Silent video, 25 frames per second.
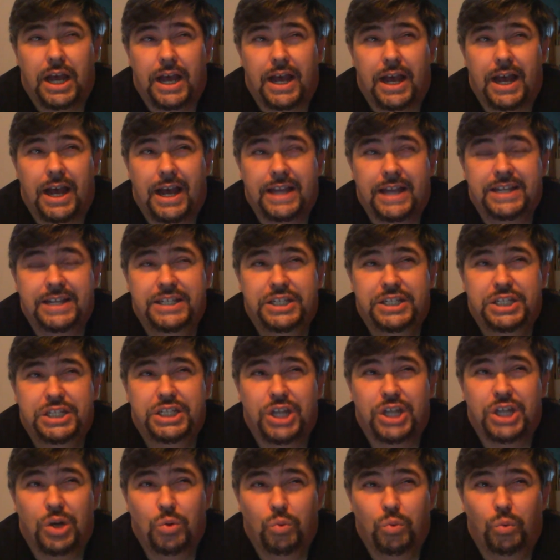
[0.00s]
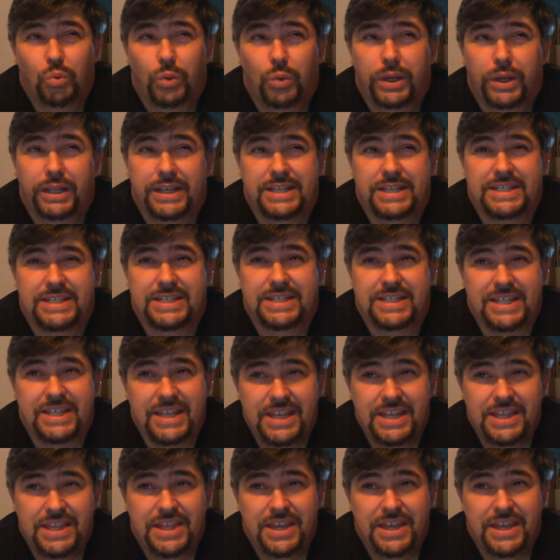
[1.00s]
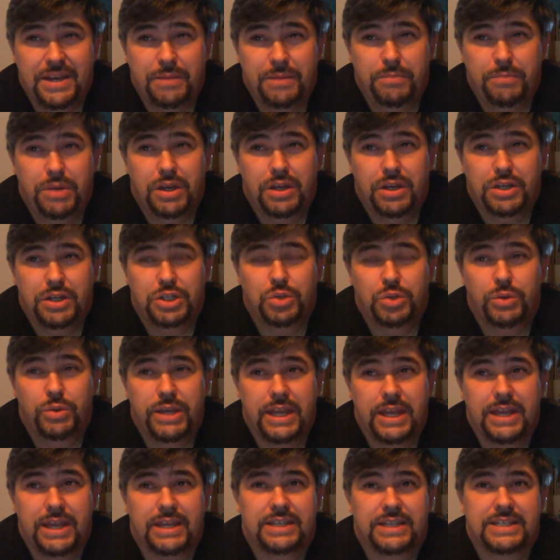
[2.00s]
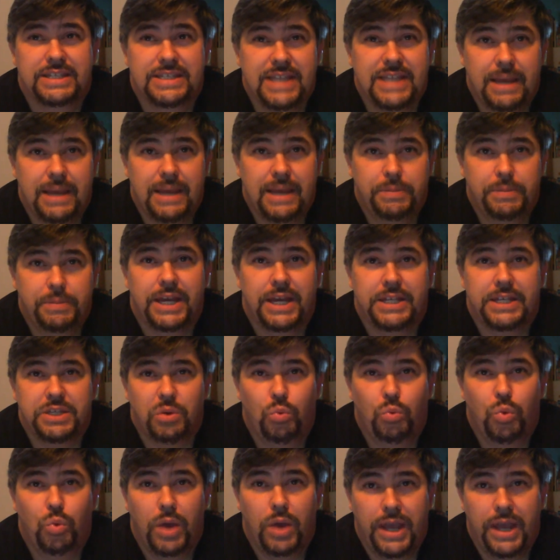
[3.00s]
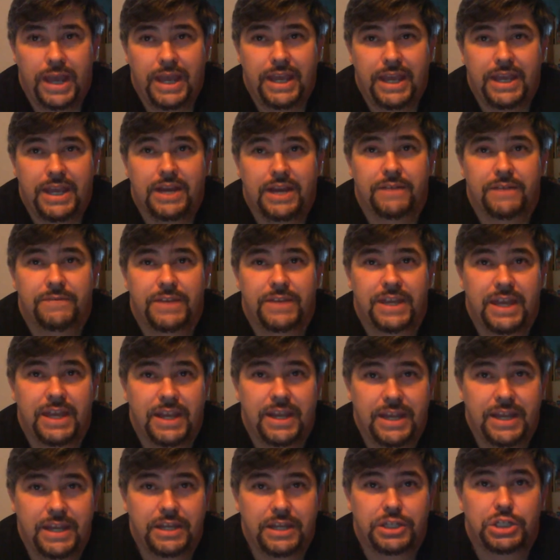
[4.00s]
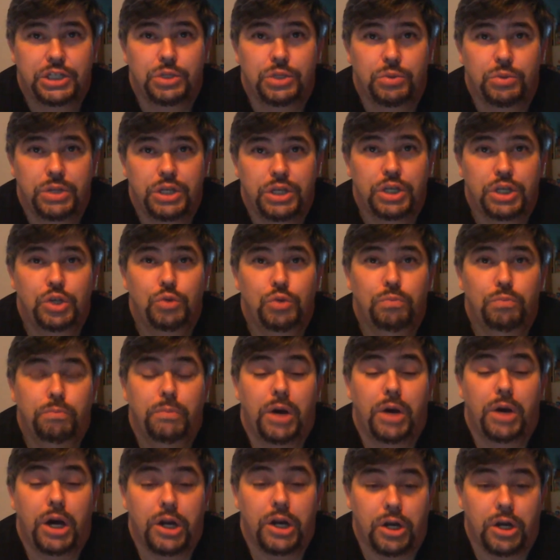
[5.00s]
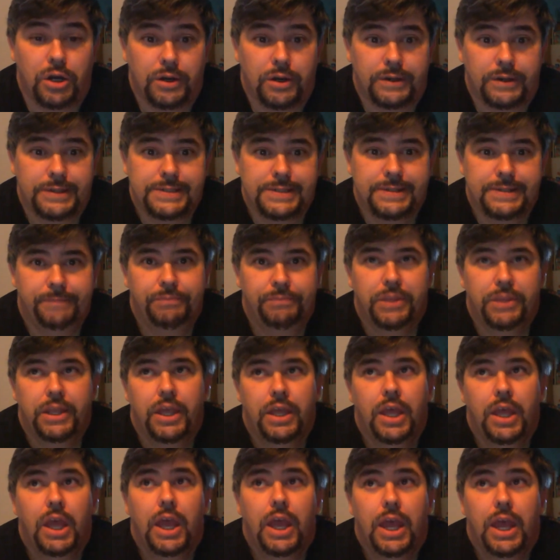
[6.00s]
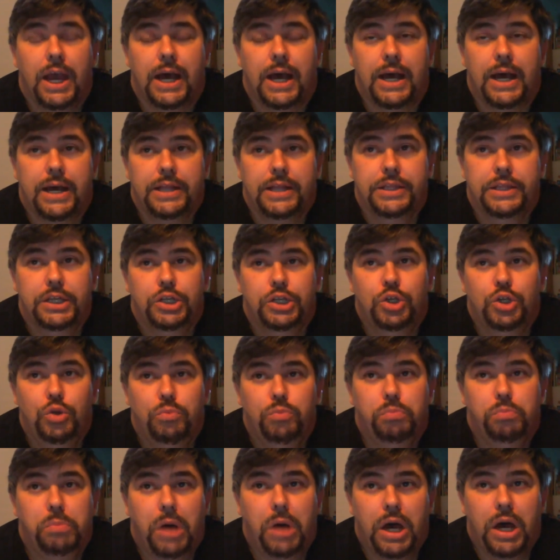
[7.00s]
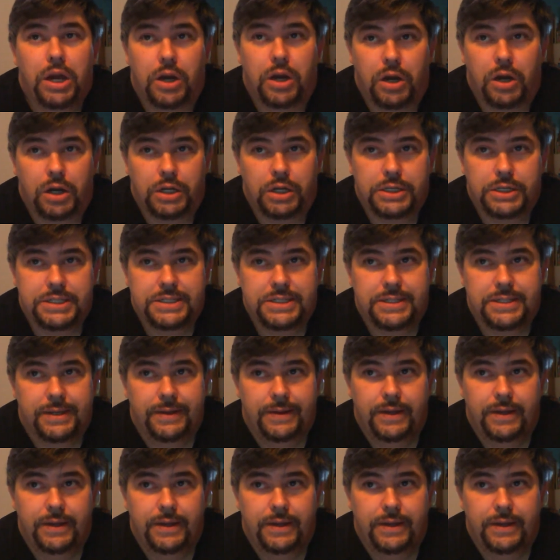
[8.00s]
I don't really see them doing it except as a way of getting to the new monarchs. The new monarchs